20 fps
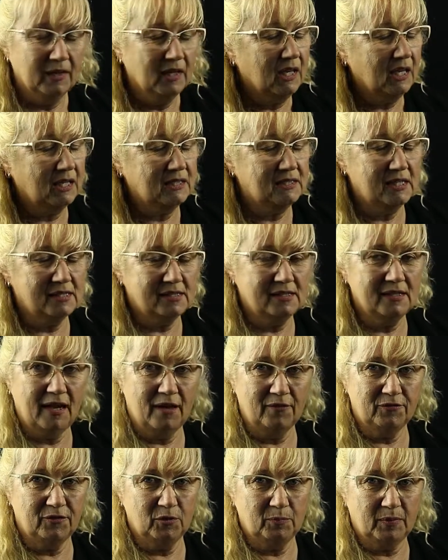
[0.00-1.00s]
It doesn't
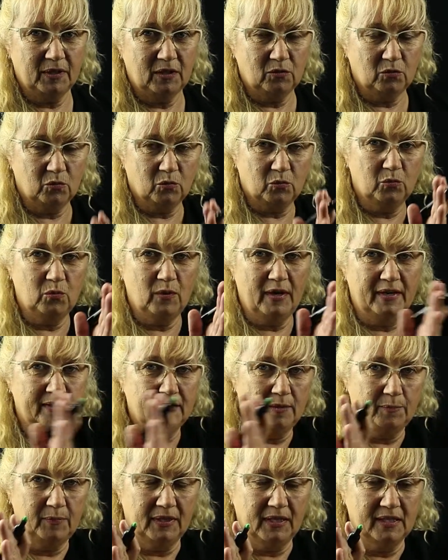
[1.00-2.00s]
have to be right
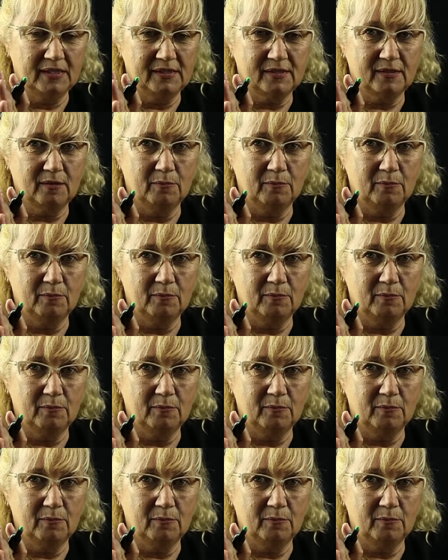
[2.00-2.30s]
up against